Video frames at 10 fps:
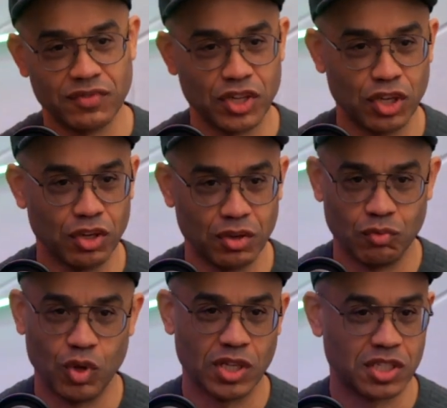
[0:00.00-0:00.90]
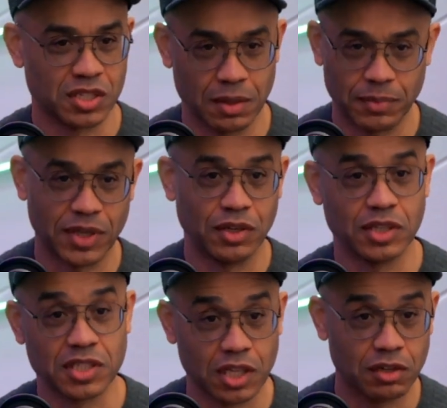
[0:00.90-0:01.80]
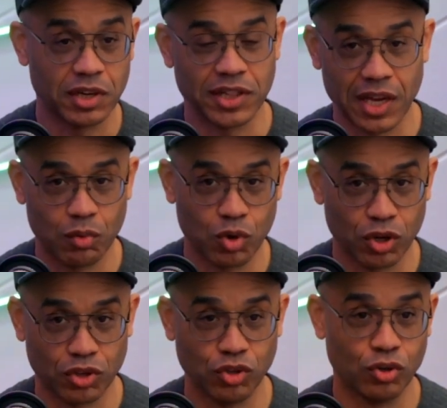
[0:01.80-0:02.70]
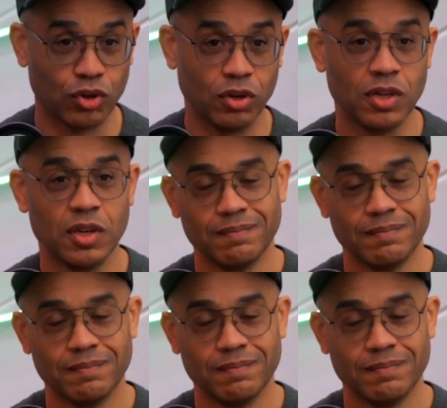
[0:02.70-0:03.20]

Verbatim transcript: video and wants something to accelerate that work, you're